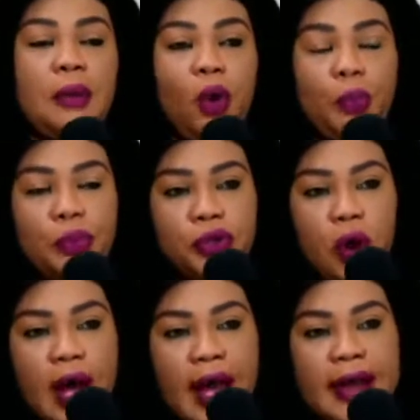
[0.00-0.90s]
Open your
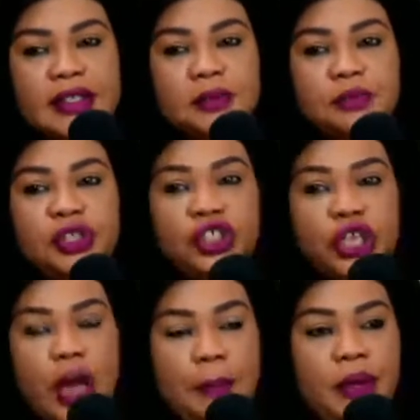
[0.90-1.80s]
eyes, be
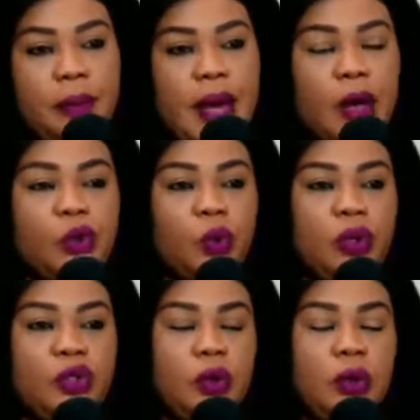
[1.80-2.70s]
sharp about
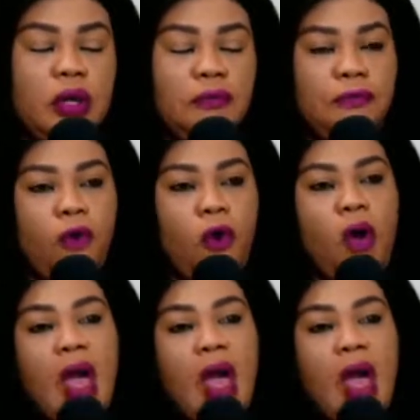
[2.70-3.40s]
what you're looking for,